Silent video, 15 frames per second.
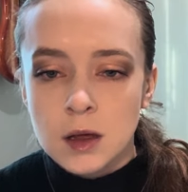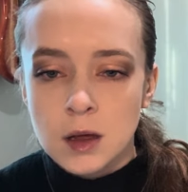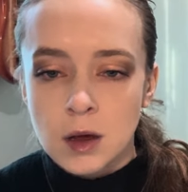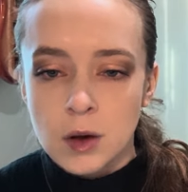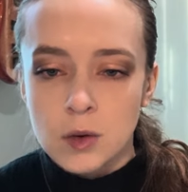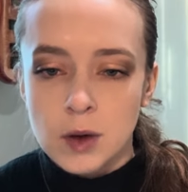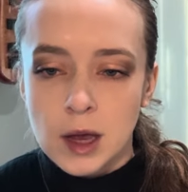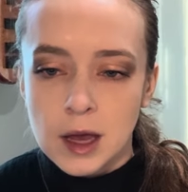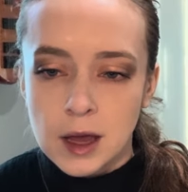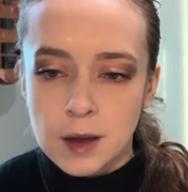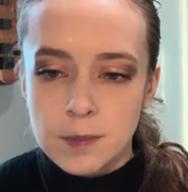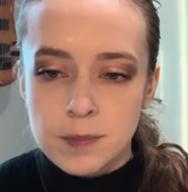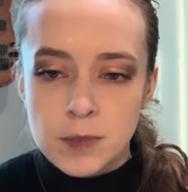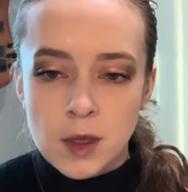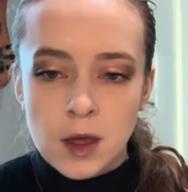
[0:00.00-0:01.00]

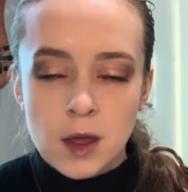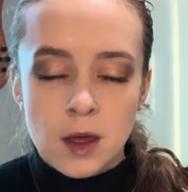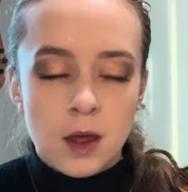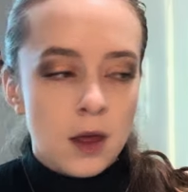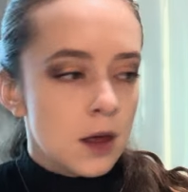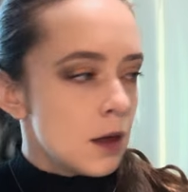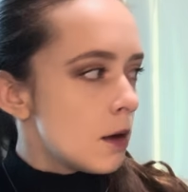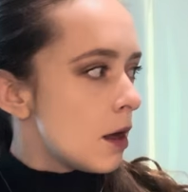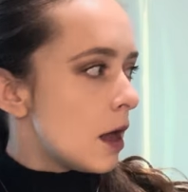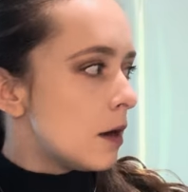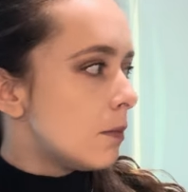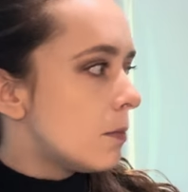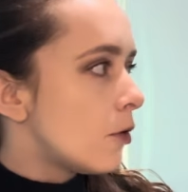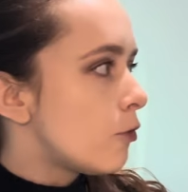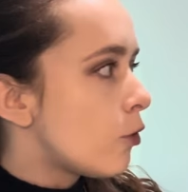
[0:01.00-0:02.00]
Okay? And
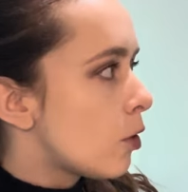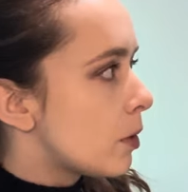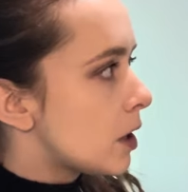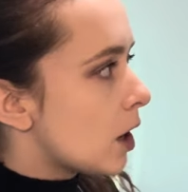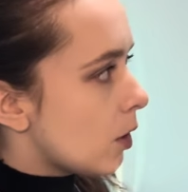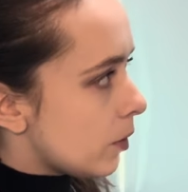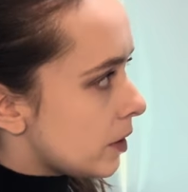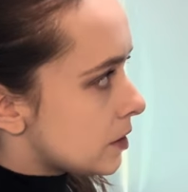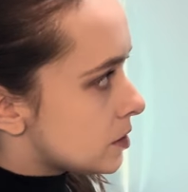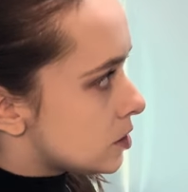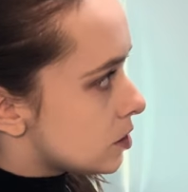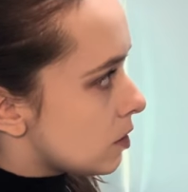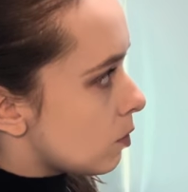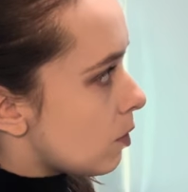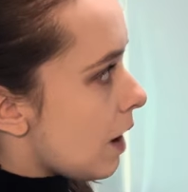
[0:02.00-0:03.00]
before we go into
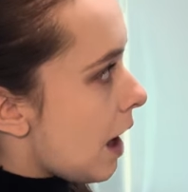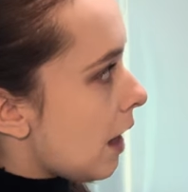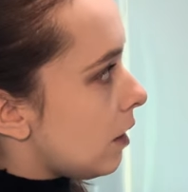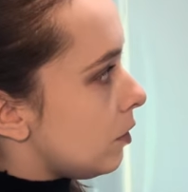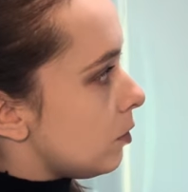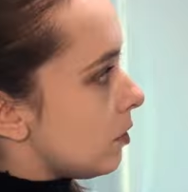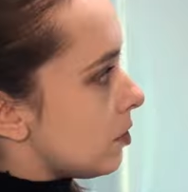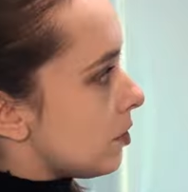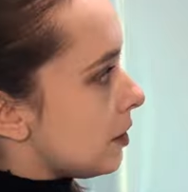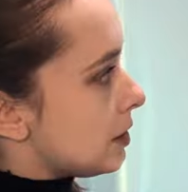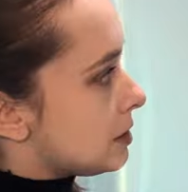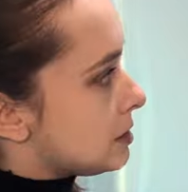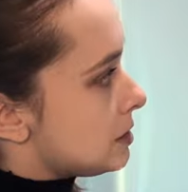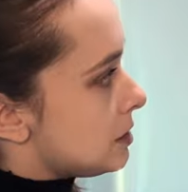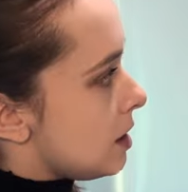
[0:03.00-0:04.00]
the wild with
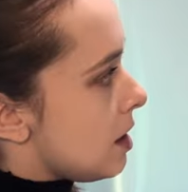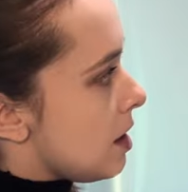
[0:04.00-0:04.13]
this